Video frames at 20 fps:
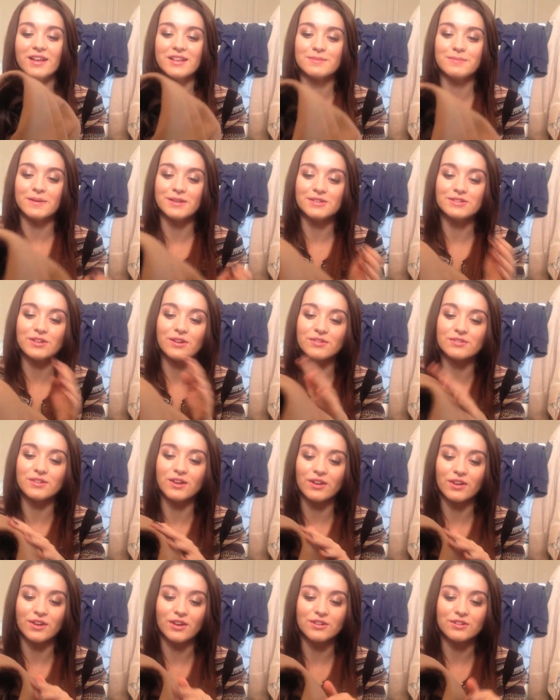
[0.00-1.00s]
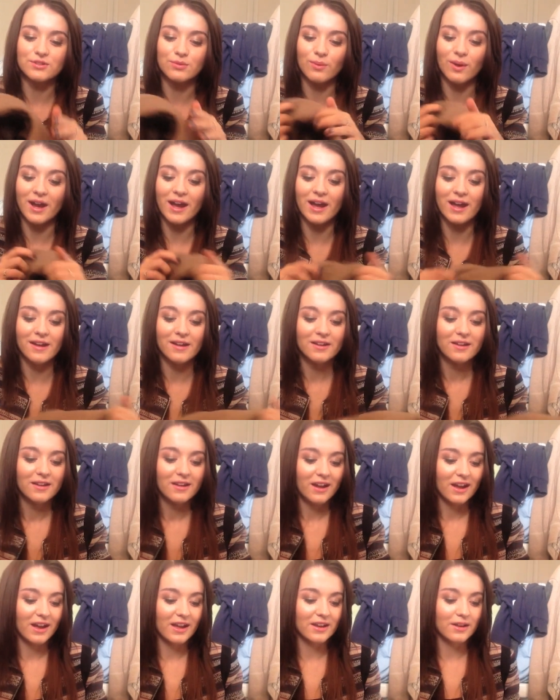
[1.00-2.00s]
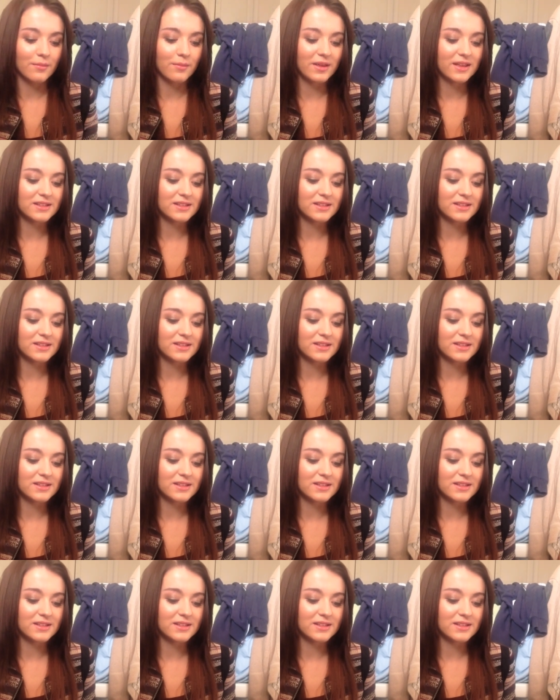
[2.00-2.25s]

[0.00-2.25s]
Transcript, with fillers: It's been so so good to wear, and um,